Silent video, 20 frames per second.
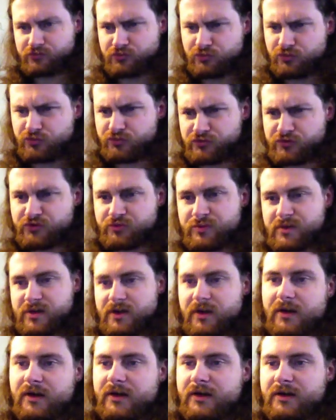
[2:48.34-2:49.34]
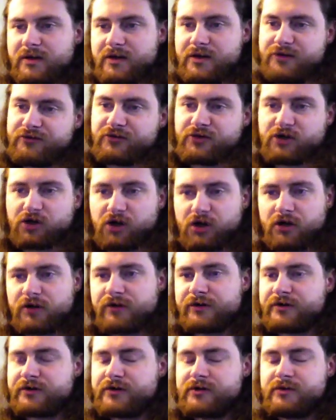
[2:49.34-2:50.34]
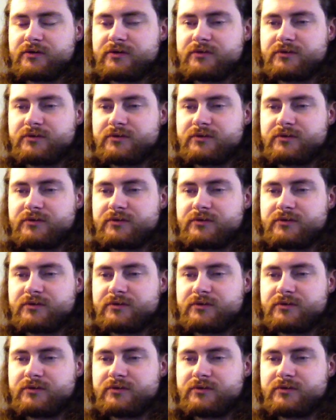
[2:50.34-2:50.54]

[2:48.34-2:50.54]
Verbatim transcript: Ooh, excuse me. Is a card